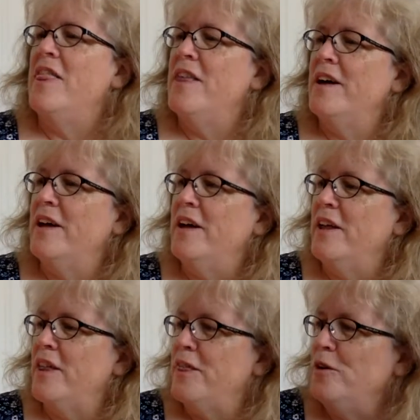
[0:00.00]

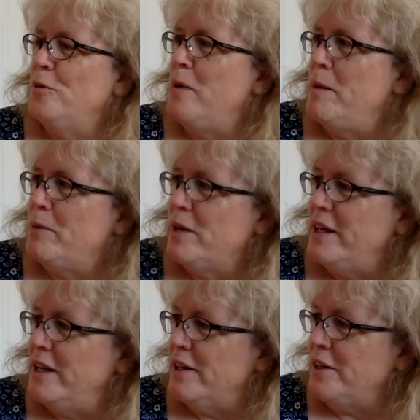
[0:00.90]
The third paper
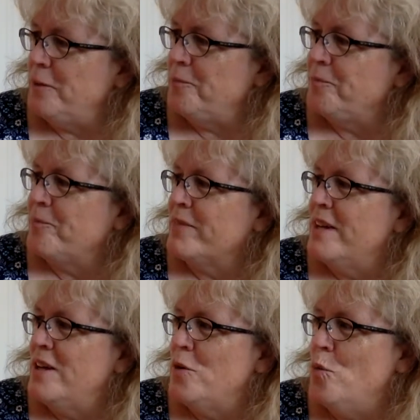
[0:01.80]
here,
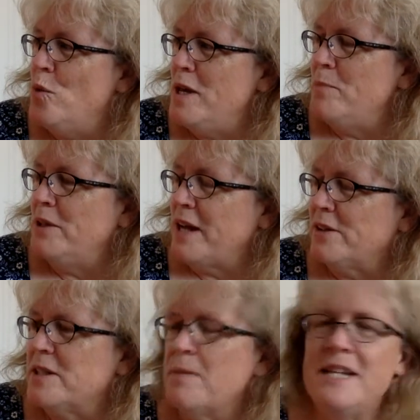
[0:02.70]
we put
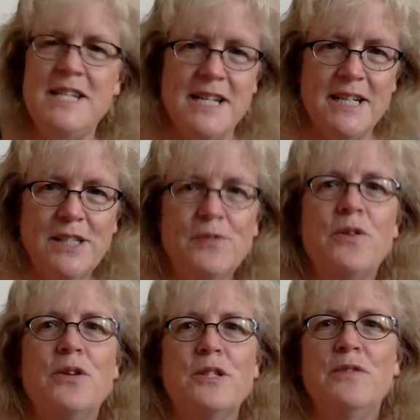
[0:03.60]
down some ideas for
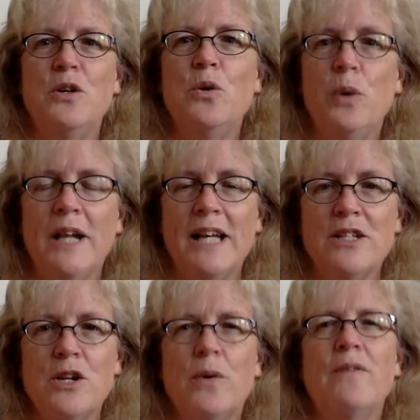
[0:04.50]
those of you who would like
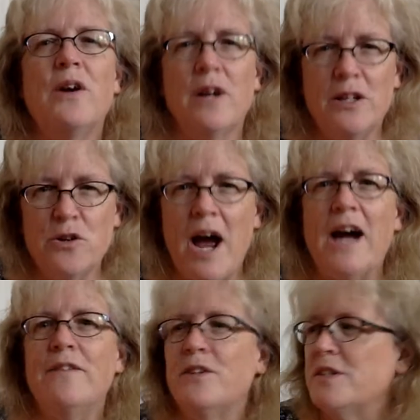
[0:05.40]
to know if they're on
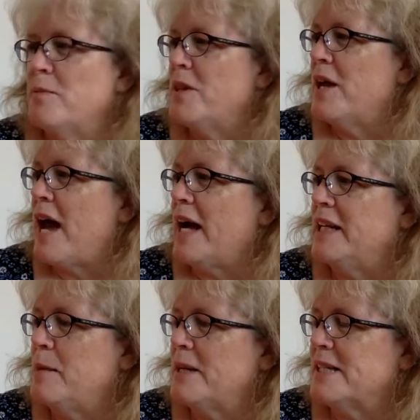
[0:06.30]
track for some of the
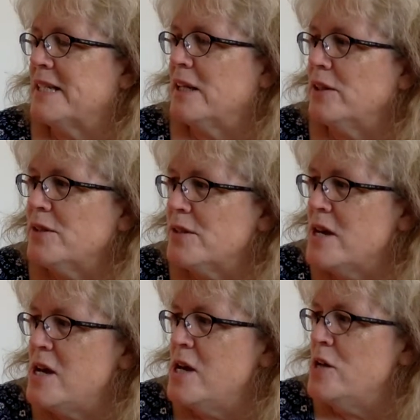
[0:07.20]
academic skills.
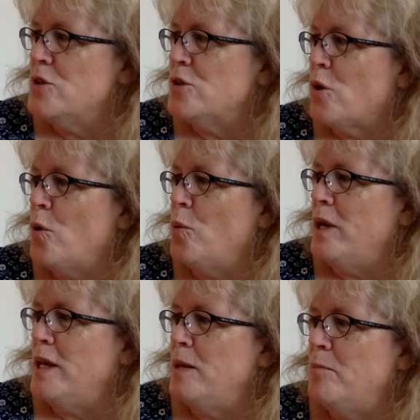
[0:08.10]
So
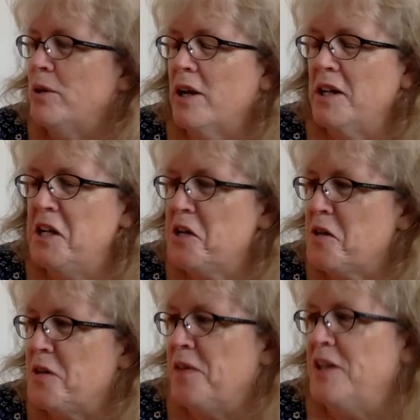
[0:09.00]
we put on here
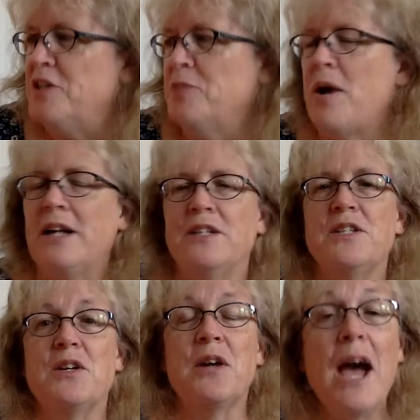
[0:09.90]
that they should practice
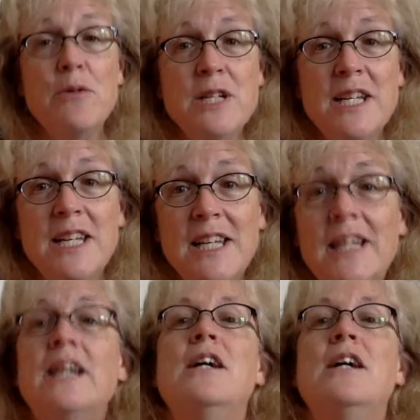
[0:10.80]
their counting,